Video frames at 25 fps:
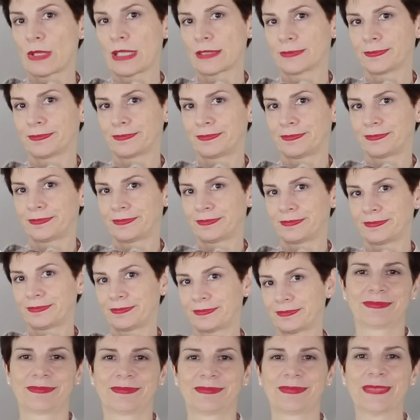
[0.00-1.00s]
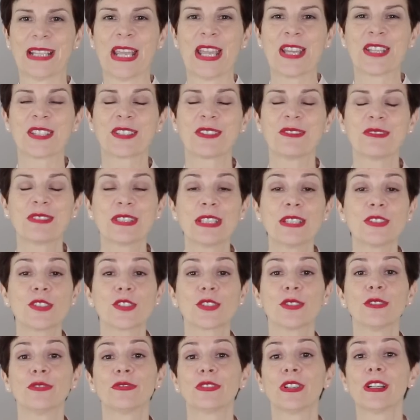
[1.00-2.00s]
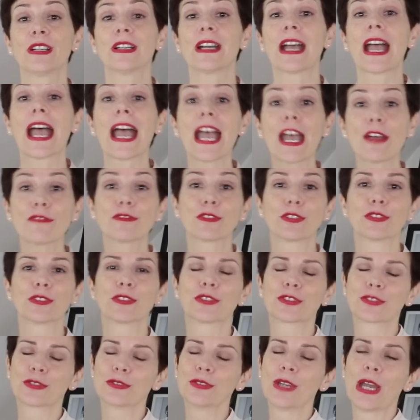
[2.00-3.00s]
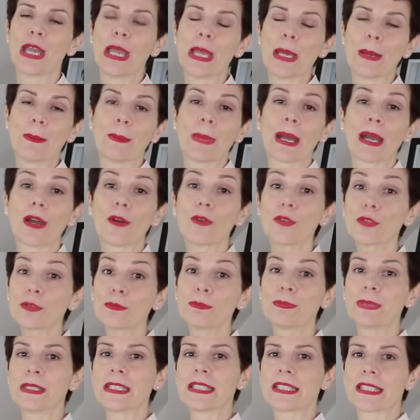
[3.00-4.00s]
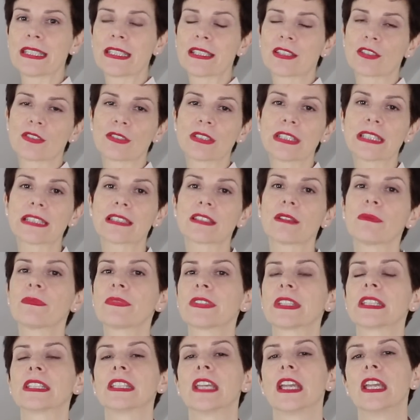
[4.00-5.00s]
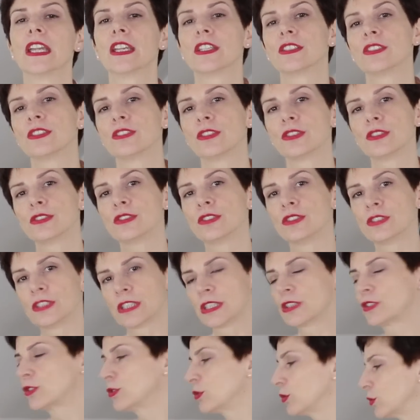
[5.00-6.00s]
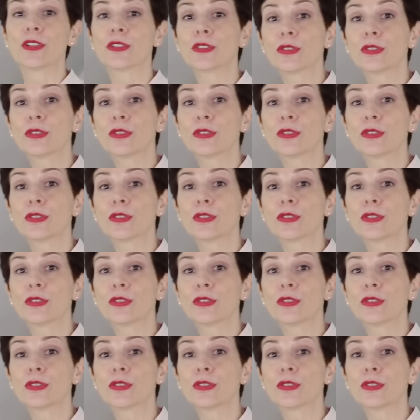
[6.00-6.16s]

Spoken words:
well. So you've seen so far, I have gone through my own pieces, so this is something, you know, you need to do.